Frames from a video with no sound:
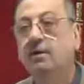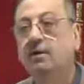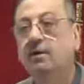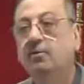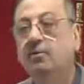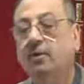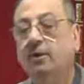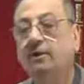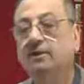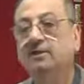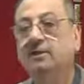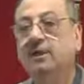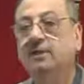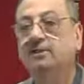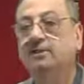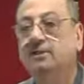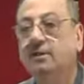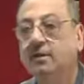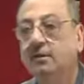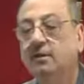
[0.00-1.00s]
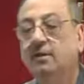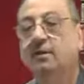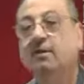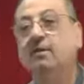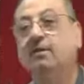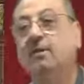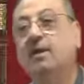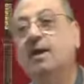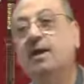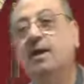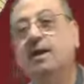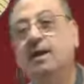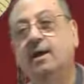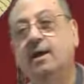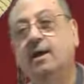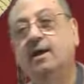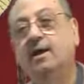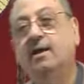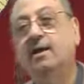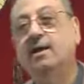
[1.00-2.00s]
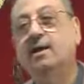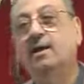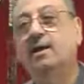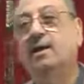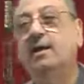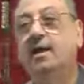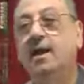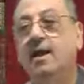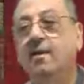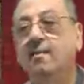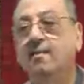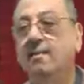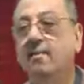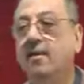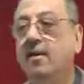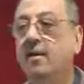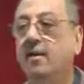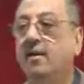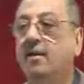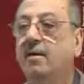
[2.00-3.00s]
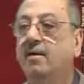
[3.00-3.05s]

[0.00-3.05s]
what is the answer? La. Lam.